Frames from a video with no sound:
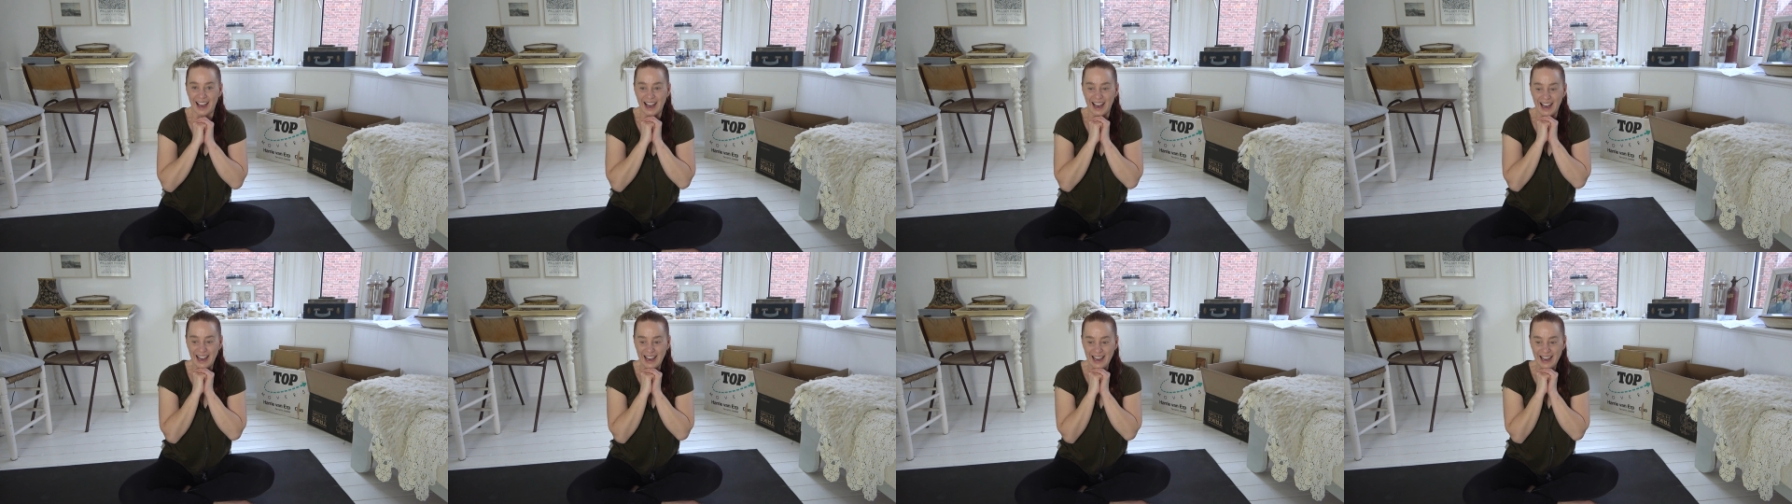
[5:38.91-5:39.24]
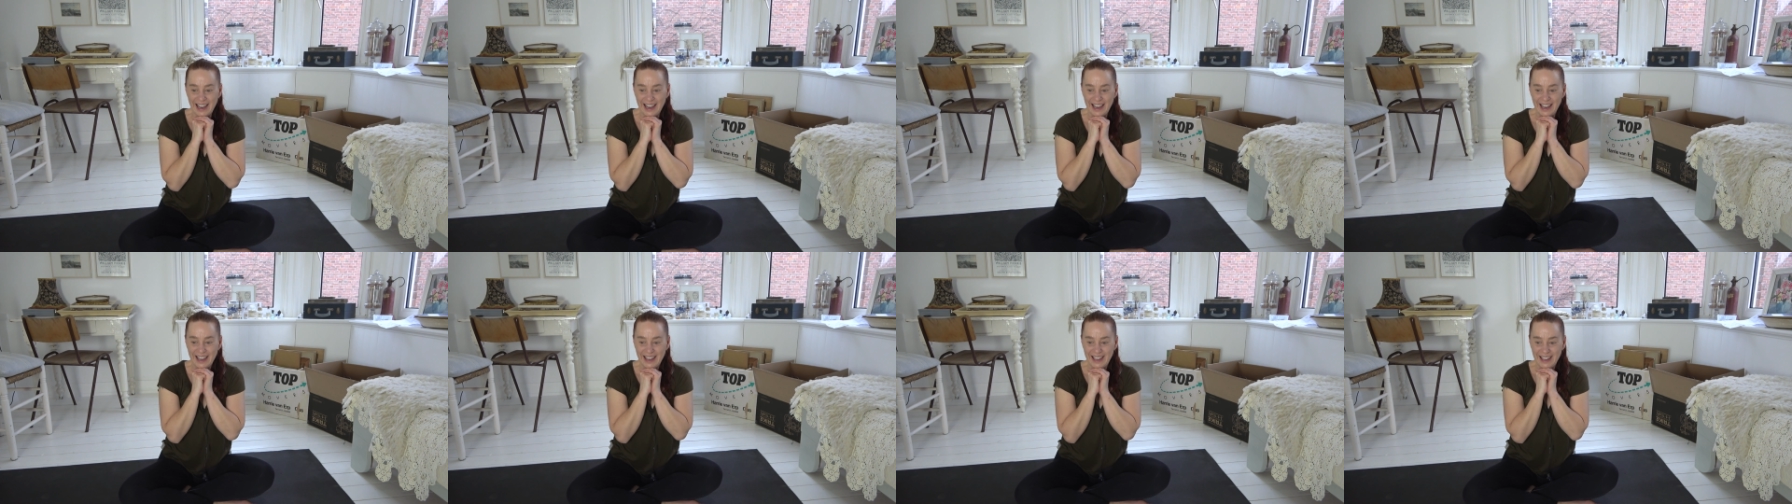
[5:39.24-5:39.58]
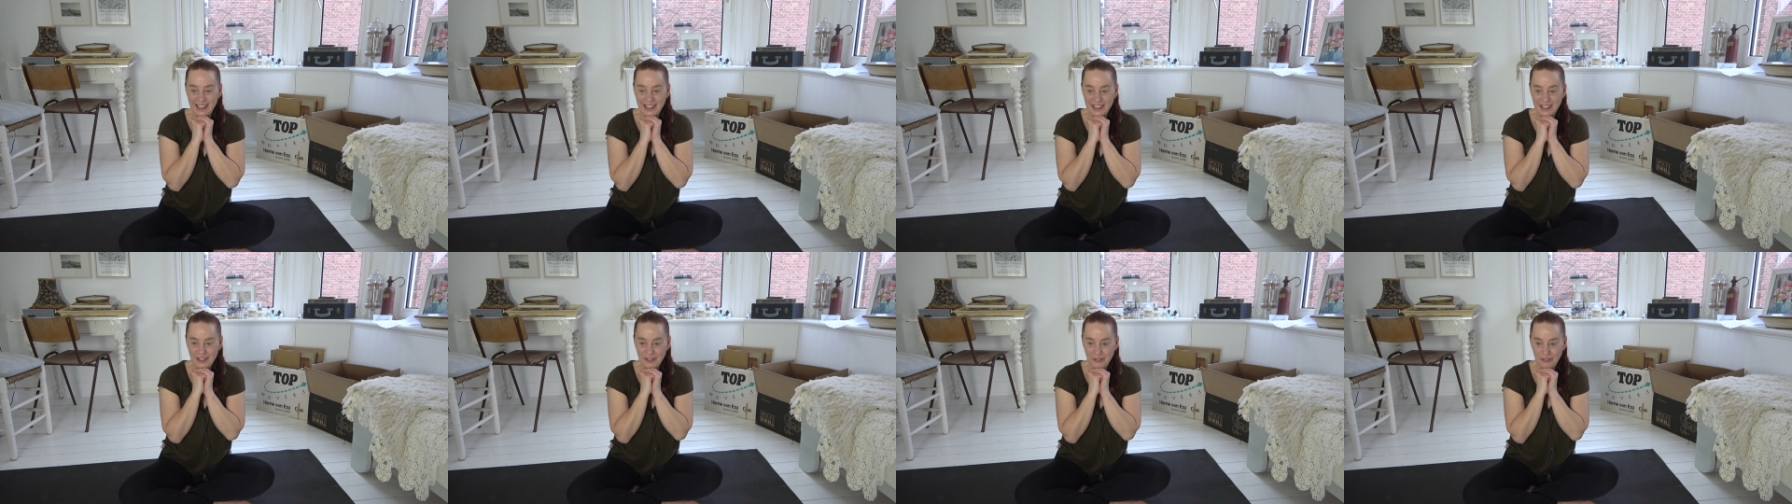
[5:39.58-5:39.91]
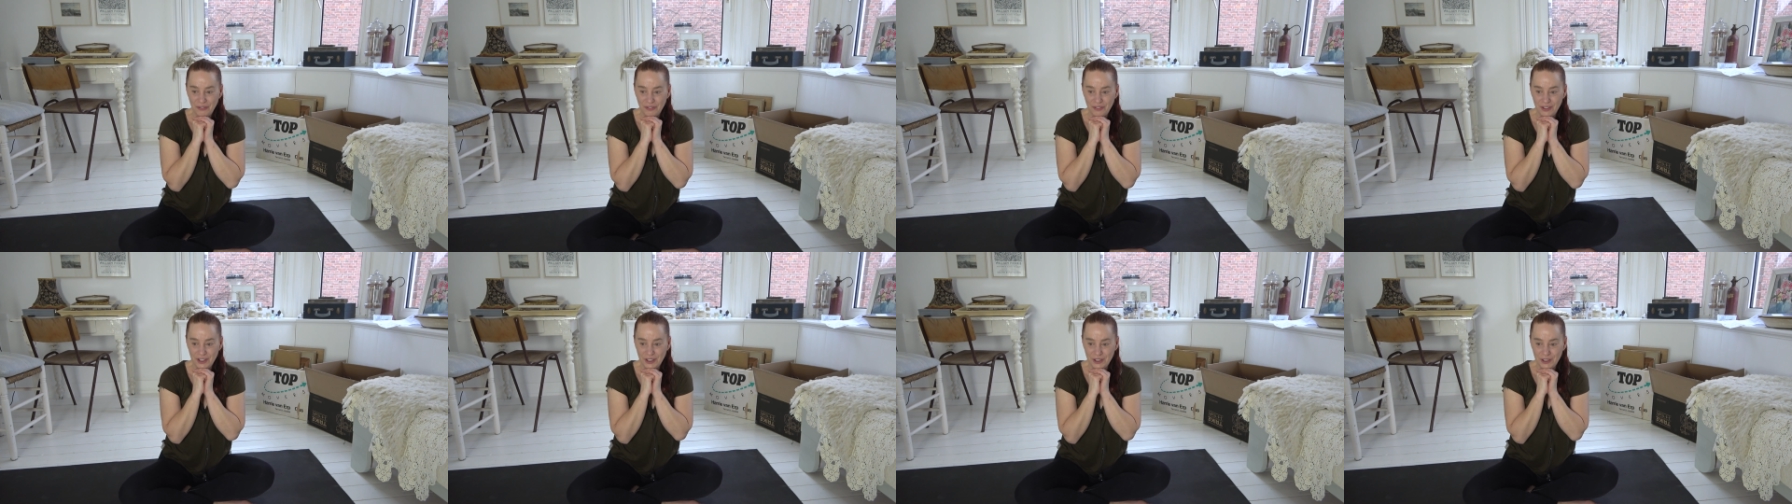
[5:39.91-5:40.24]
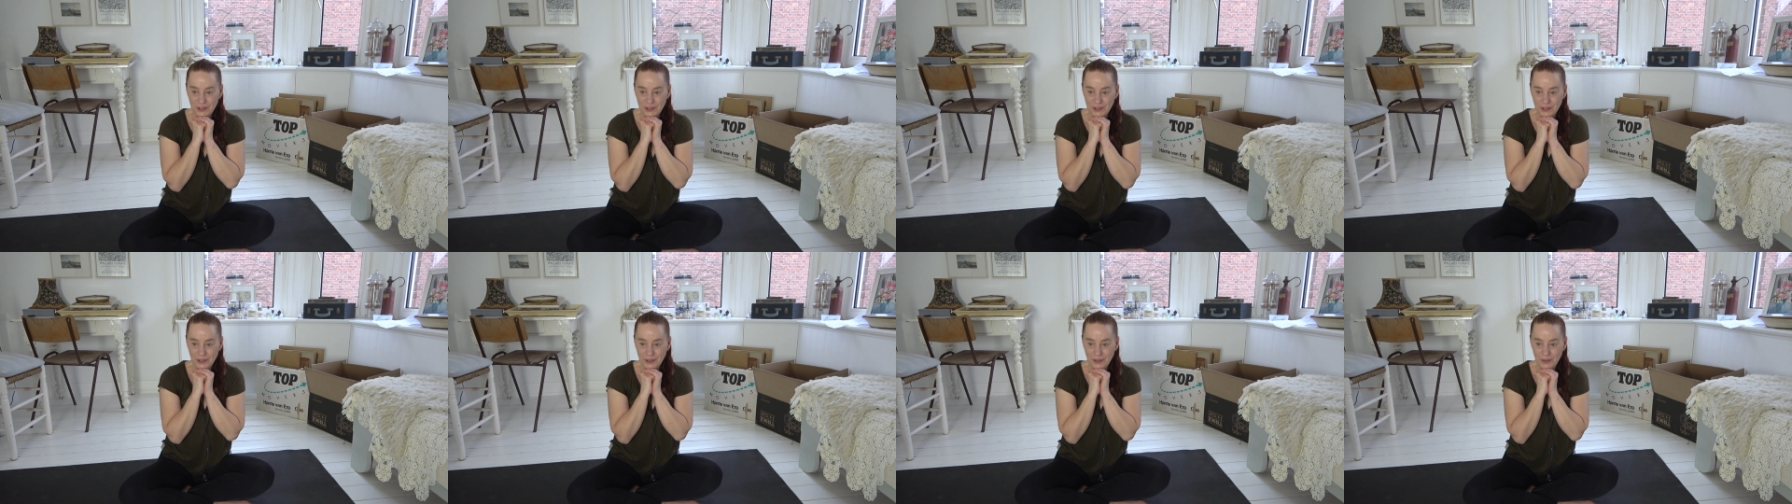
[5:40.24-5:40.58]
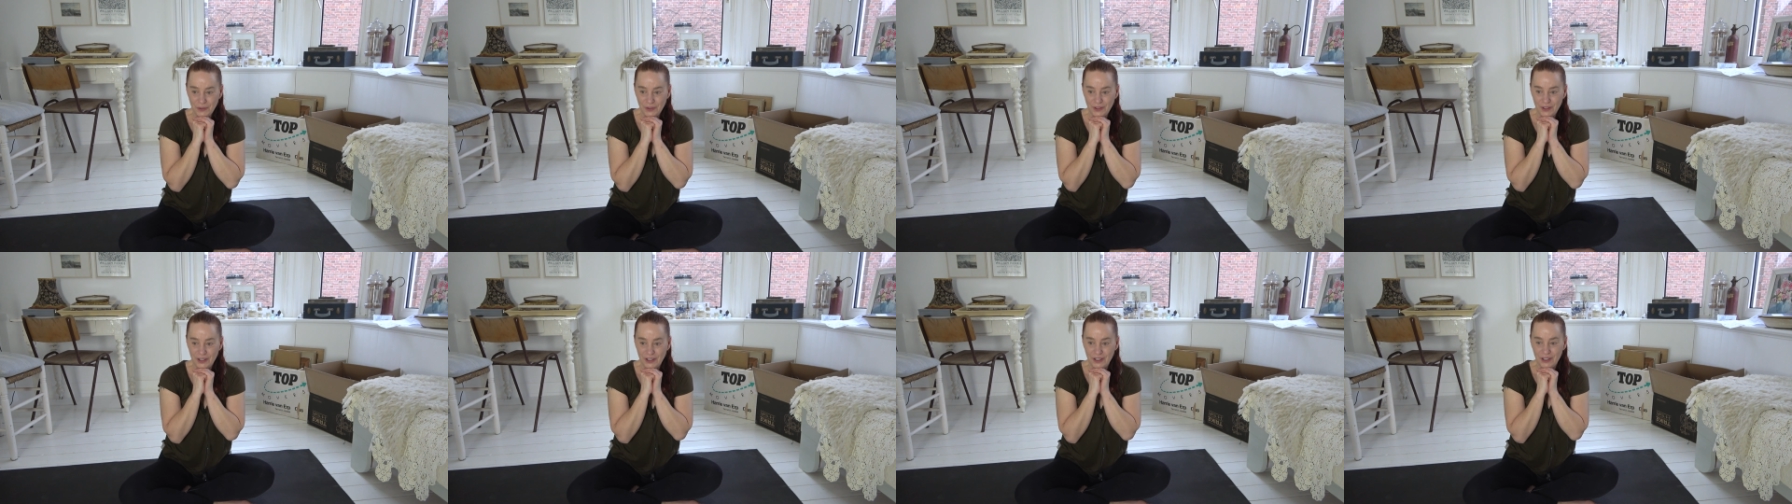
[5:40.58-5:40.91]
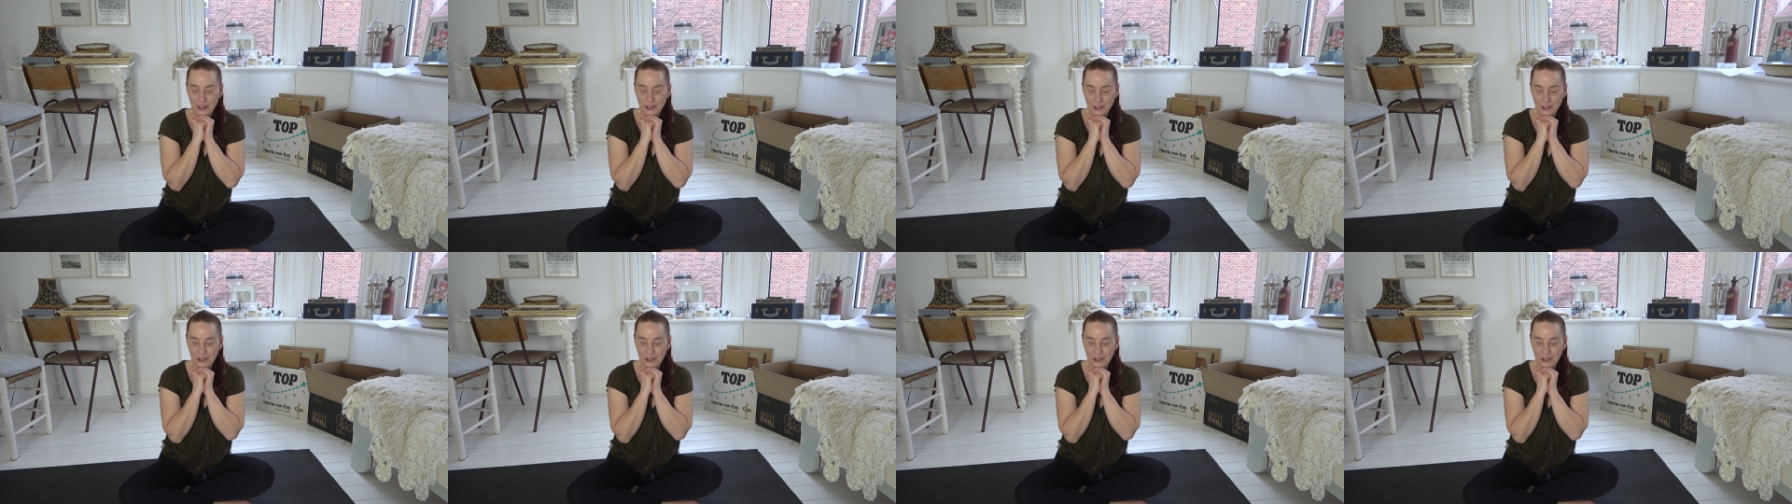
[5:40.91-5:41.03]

I feel